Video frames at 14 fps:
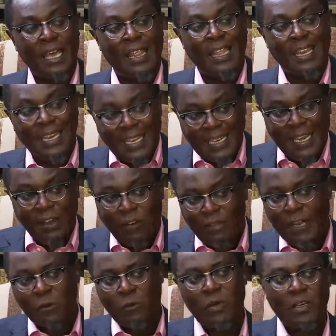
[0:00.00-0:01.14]
The leader of
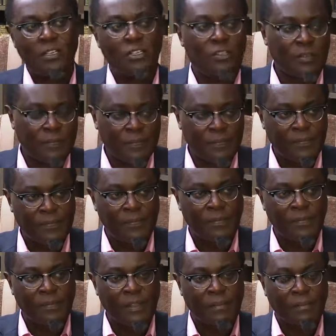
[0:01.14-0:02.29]
that coalition
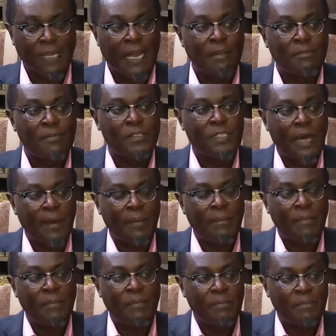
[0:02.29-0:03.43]
becomes the
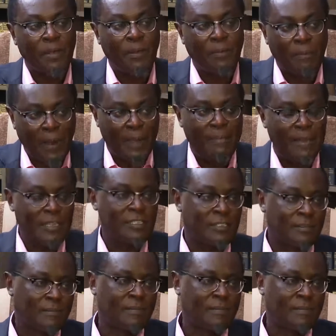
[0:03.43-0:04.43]
prime minister.